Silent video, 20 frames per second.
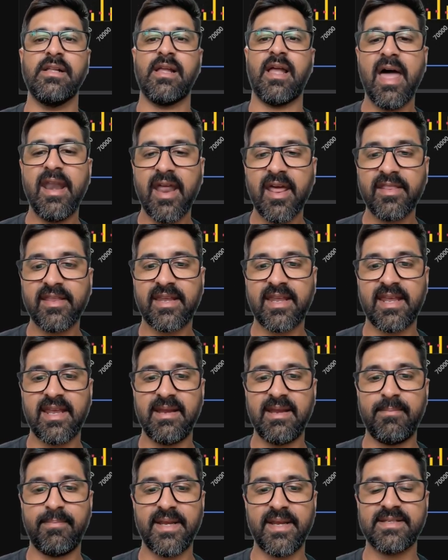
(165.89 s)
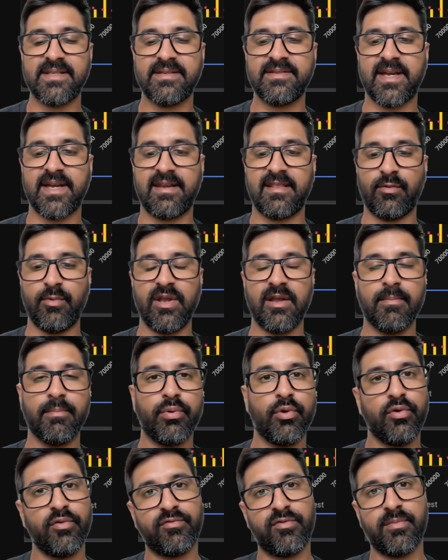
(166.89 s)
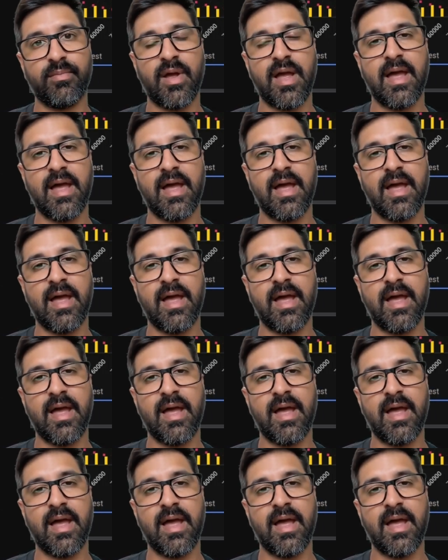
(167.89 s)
Another key piece of data that we can pull from